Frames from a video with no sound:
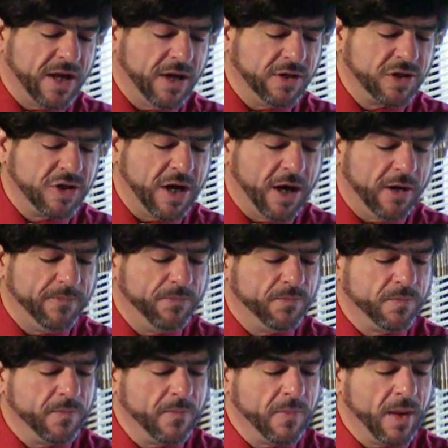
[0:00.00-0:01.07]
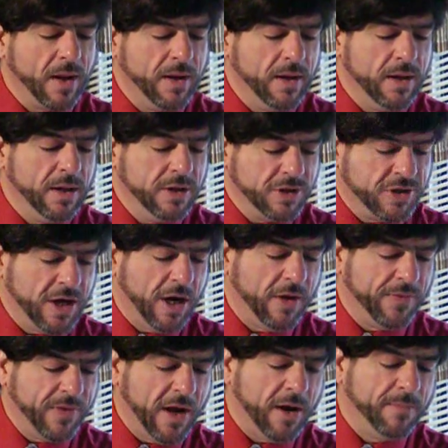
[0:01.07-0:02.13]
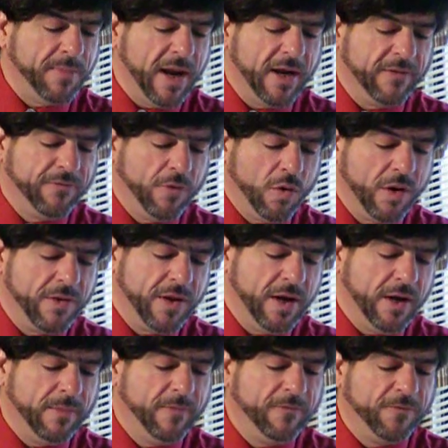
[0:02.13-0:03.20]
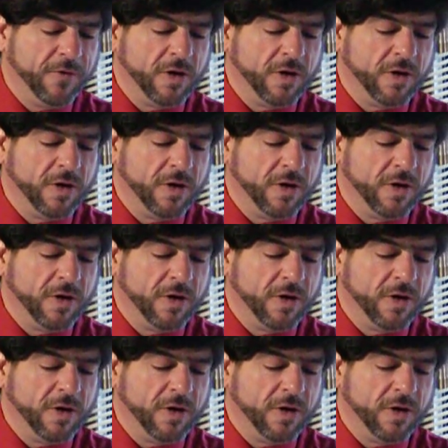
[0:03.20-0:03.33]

shalt thou make for them